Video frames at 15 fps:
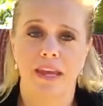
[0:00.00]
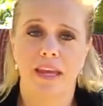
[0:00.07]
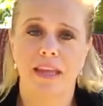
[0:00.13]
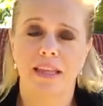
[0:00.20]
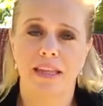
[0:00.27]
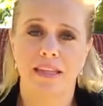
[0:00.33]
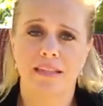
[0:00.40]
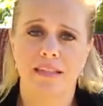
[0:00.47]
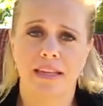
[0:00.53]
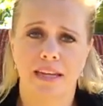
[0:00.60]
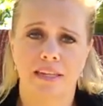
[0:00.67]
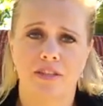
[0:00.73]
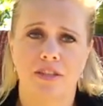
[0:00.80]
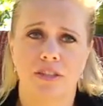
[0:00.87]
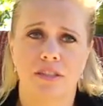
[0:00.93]
In these
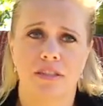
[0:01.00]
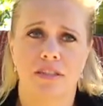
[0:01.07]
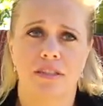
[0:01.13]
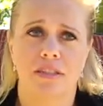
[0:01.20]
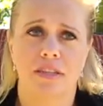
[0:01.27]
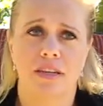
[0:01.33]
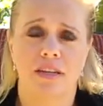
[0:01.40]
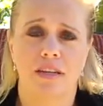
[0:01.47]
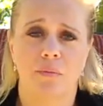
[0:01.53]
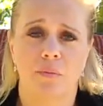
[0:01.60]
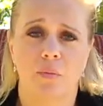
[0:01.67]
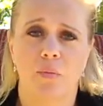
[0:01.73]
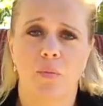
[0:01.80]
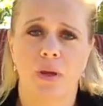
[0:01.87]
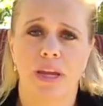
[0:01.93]
sections,
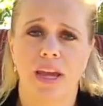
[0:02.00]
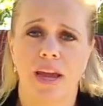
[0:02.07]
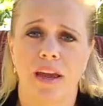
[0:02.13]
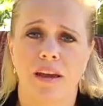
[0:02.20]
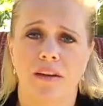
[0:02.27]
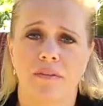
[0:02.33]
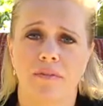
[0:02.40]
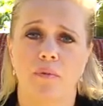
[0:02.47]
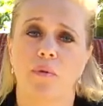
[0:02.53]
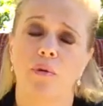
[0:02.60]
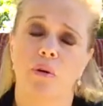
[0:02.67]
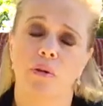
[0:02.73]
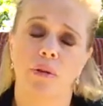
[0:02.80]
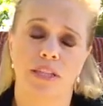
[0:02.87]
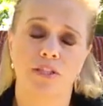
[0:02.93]

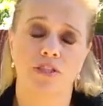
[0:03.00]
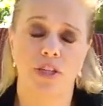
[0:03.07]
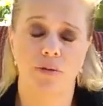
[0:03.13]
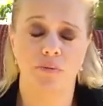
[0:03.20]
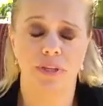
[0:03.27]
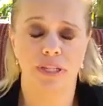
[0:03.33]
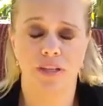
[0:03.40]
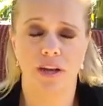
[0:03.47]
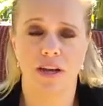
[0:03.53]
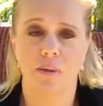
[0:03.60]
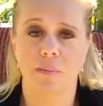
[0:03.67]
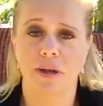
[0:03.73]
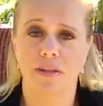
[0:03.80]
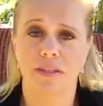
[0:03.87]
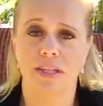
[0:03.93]
let's generally talk
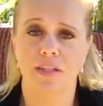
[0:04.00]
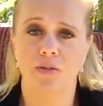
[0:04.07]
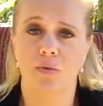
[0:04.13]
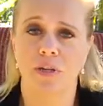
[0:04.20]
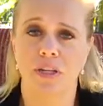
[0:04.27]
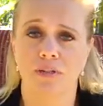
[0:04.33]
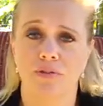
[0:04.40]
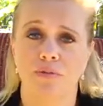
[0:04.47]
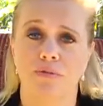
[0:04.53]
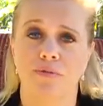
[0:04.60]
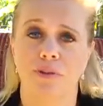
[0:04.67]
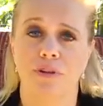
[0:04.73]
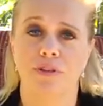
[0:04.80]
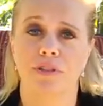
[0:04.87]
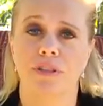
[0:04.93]
about 1022
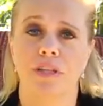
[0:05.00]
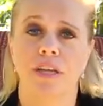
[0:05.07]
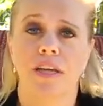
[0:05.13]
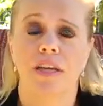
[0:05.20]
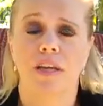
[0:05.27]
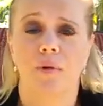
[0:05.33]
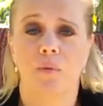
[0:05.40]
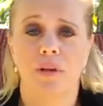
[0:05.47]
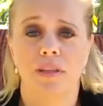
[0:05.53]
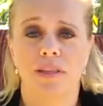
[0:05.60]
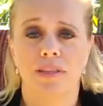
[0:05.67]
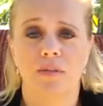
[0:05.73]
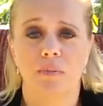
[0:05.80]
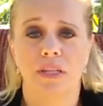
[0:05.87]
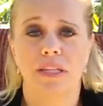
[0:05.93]
first. What
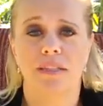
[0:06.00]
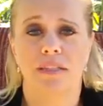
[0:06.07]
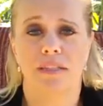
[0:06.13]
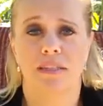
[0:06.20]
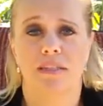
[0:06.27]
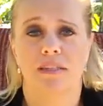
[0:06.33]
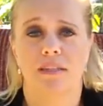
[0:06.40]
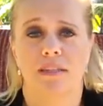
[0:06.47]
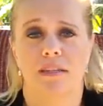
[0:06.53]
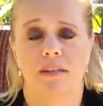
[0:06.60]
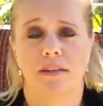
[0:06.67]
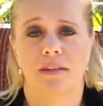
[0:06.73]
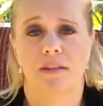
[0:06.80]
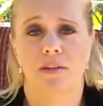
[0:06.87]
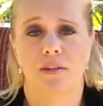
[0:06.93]
this means is
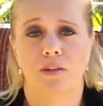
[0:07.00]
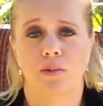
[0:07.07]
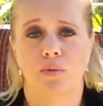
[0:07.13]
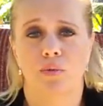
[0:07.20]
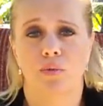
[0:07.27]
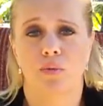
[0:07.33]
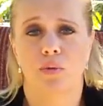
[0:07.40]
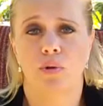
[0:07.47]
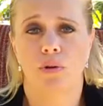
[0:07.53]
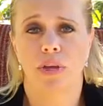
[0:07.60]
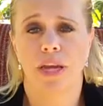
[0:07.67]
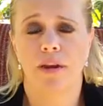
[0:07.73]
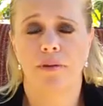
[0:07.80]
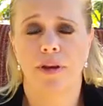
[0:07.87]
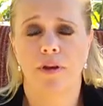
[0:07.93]
you will
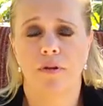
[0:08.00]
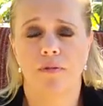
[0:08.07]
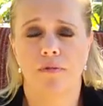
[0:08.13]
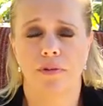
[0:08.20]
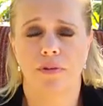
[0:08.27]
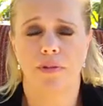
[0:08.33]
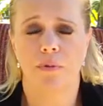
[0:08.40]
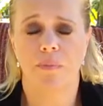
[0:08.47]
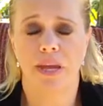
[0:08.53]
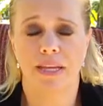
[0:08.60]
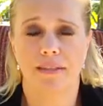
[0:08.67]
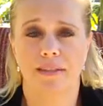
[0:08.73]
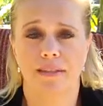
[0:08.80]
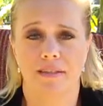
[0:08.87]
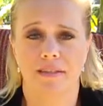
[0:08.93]
carry over the
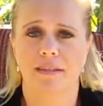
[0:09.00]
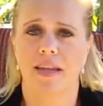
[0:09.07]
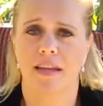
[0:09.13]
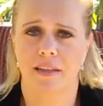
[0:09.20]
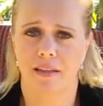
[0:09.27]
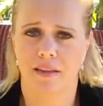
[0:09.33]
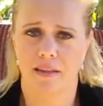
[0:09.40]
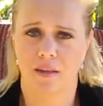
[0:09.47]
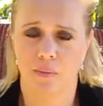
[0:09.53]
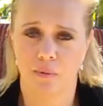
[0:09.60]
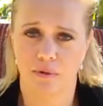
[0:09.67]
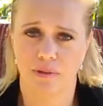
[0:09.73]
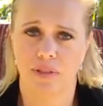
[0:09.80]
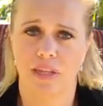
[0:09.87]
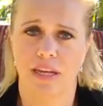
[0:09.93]
basis that the
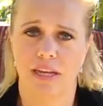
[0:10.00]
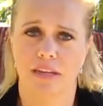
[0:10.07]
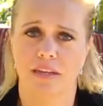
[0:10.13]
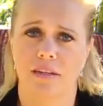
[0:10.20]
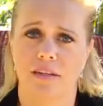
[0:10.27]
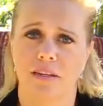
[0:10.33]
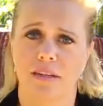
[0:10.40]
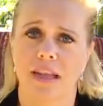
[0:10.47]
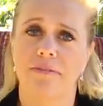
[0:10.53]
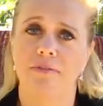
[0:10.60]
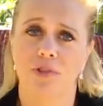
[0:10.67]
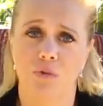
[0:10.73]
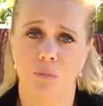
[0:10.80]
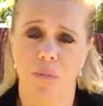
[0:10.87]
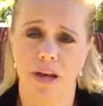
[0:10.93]
person that
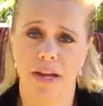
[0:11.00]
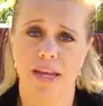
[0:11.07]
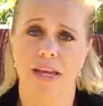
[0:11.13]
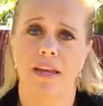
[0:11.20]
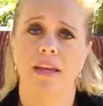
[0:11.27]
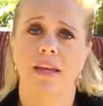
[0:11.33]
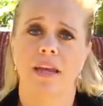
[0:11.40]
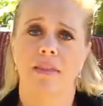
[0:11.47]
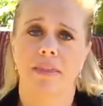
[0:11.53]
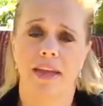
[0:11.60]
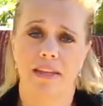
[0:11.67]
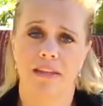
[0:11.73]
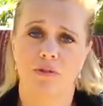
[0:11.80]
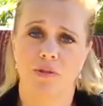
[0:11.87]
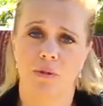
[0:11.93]
left you money,
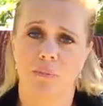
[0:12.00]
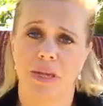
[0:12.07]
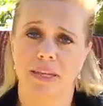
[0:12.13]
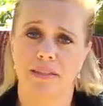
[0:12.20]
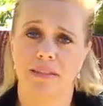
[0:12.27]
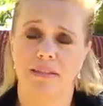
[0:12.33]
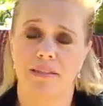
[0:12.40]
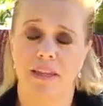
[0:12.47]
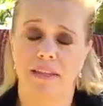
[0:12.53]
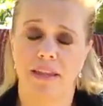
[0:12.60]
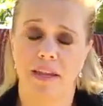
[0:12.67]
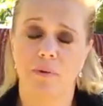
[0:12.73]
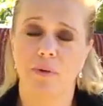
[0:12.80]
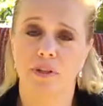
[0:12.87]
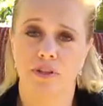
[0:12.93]
that's the basis that
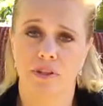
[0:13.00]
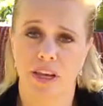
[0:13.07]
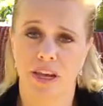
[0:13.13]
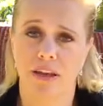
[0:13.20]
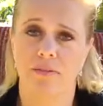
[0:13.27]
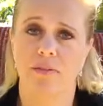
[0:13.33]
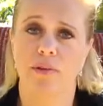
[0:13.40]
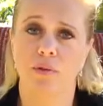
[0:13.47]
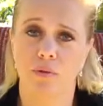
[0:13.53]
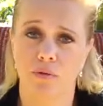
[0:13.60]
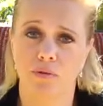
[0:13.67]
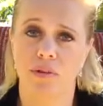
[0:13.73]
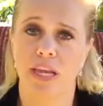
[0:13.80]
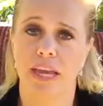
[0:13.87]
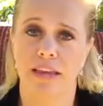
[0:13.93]
they originally have,
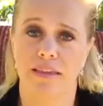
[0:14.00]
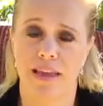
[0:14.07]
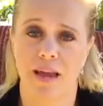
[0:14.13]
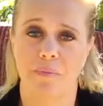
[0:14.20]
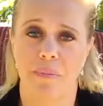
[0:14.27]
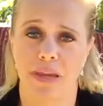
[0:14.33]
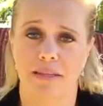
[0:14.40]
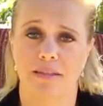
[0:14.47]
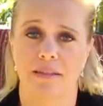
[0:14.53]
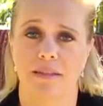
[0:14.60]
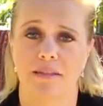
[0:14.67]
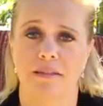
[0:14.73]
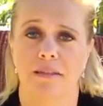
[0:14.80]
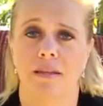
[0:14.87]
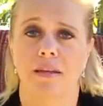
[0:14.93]
you'll take that
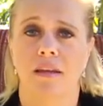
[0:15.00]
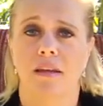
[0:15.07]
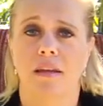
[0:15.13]
basis.